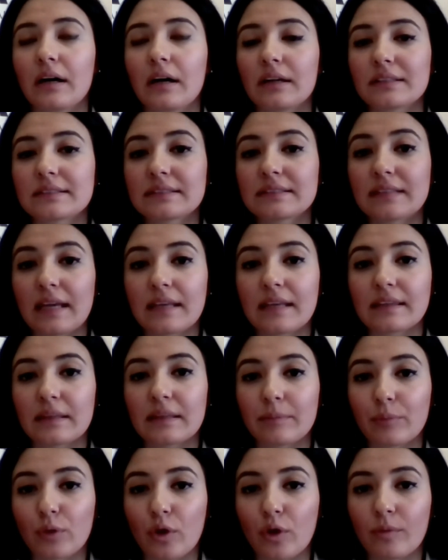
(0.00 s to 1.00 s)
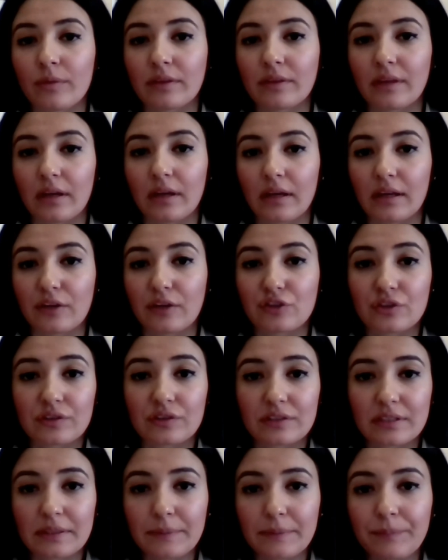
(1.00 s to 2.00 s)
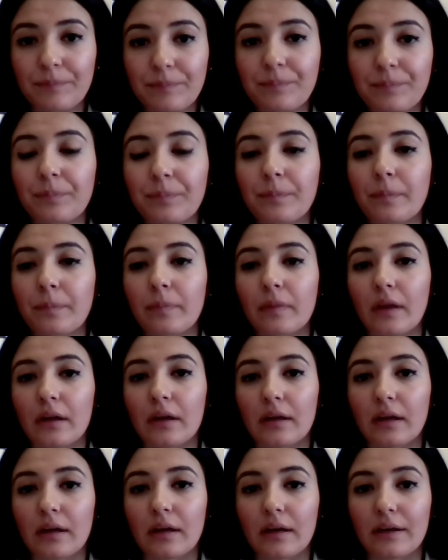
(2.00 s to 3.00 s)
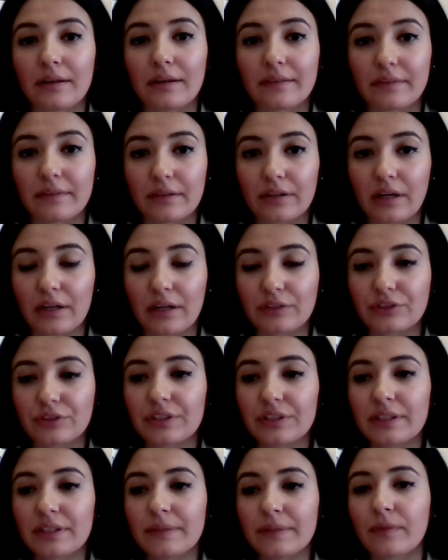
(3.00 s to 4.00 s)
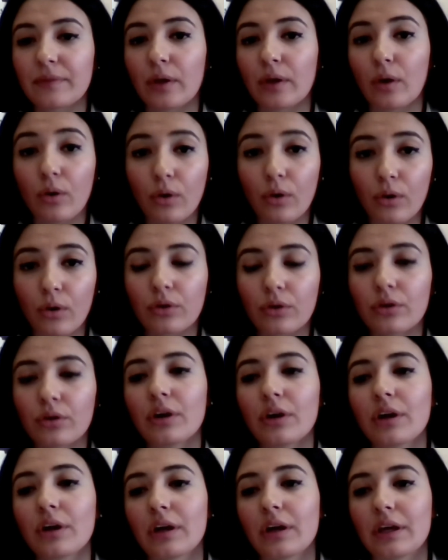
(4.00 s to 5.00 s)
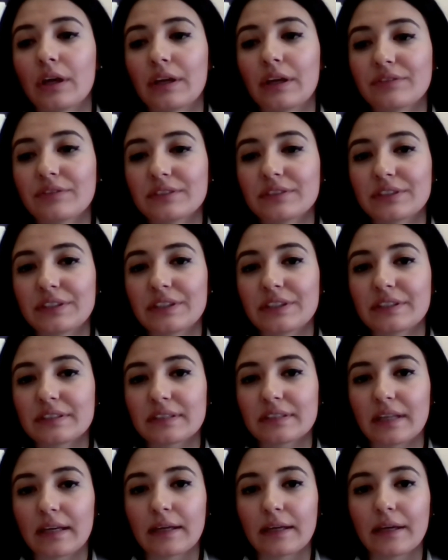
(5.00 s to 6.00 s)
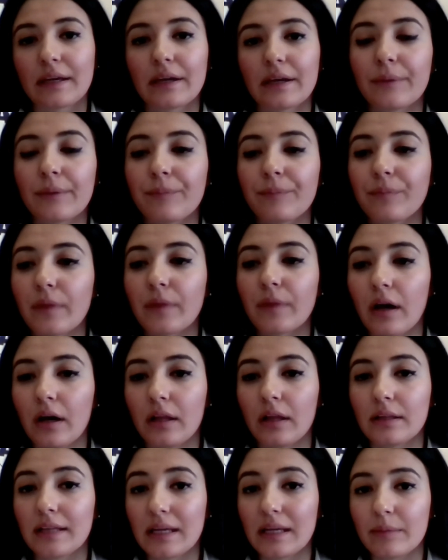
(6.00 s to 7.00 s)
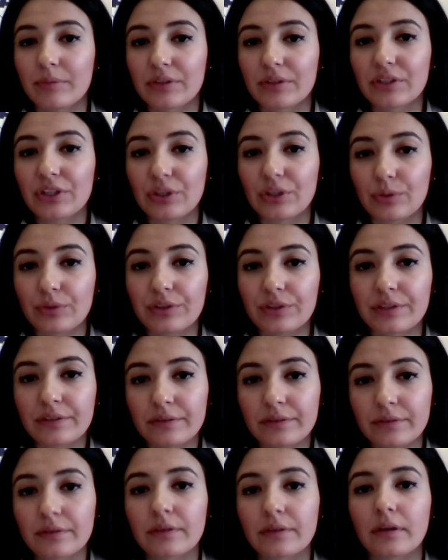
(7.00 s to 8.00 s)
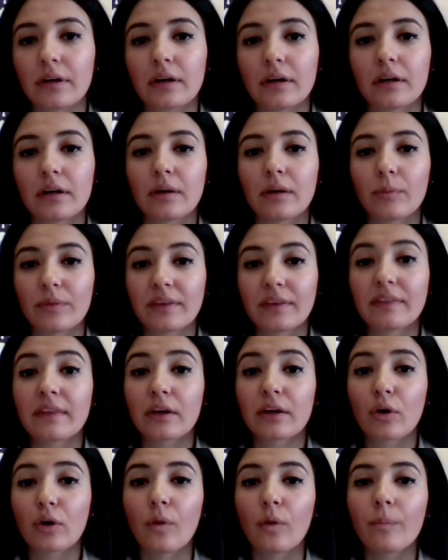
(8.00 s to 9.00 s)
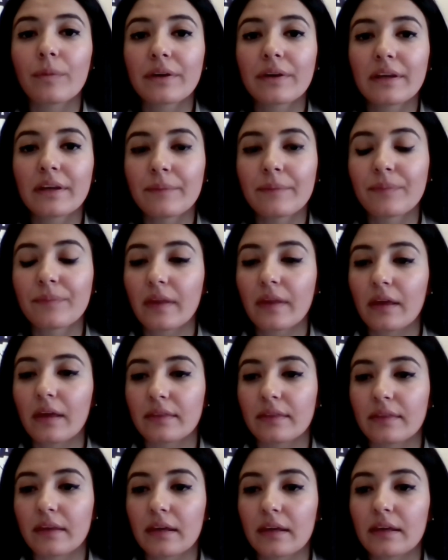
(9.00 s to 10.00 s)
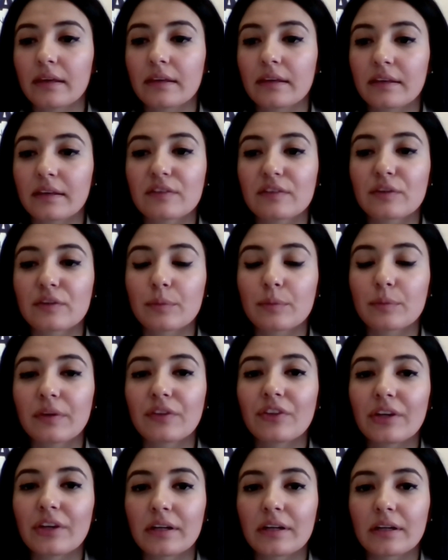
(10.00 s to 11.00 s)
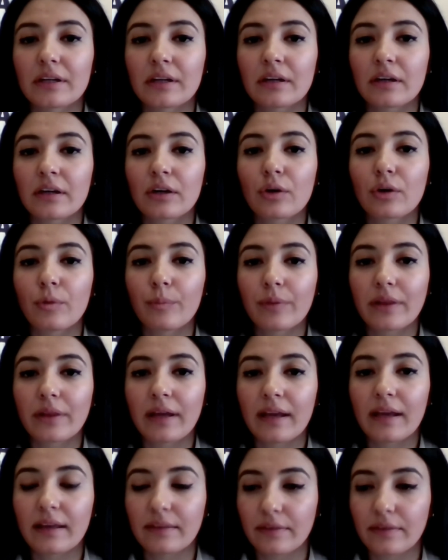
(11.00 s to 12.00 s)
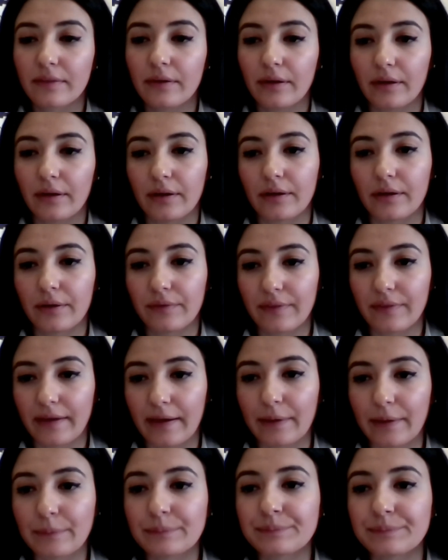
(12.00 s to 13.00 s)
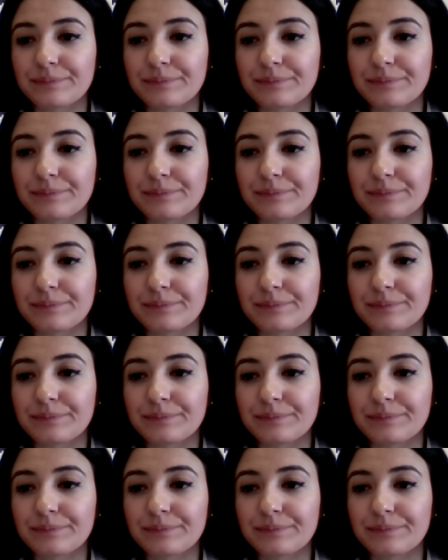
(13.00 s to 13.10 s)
state employment agency in the country, or if there is a labor union within the company, they can submit their complaint there.